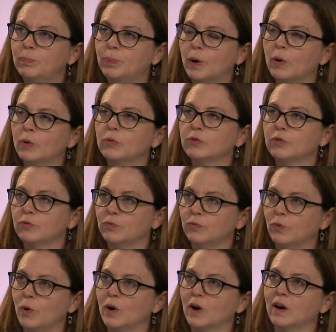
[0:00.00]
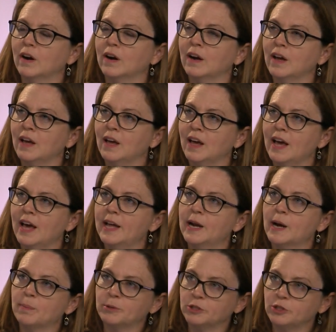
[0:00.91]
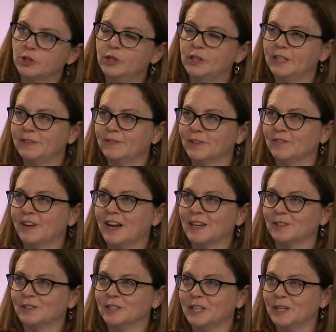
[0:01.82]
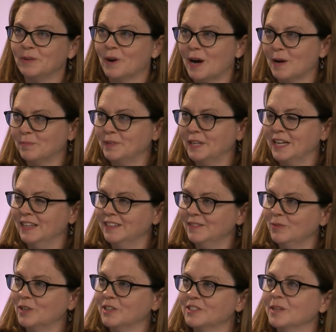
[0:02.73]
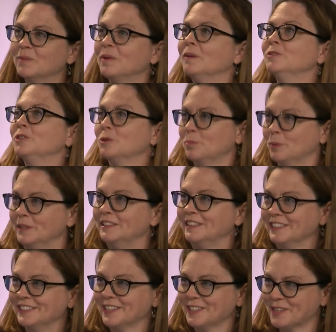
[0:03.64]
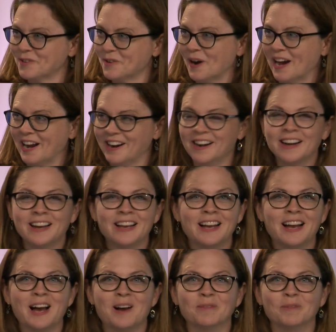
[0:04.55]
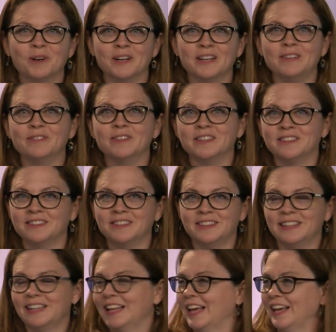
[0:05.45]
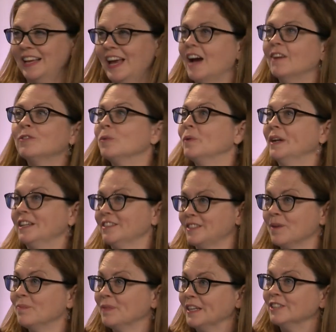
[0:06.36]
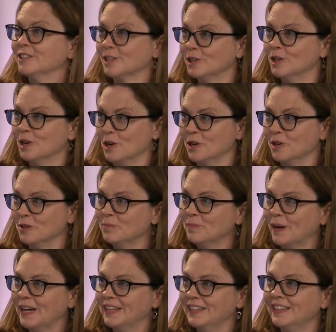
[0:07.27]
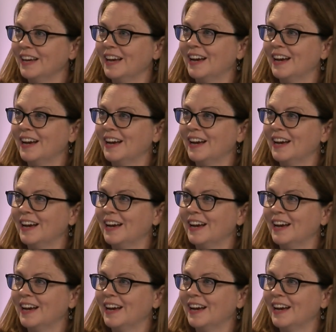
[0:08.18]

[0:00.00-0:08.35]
both for an opportunity for faculty who opt in, where sometimes you're preaching to the choir, where even everyone has something to learn, but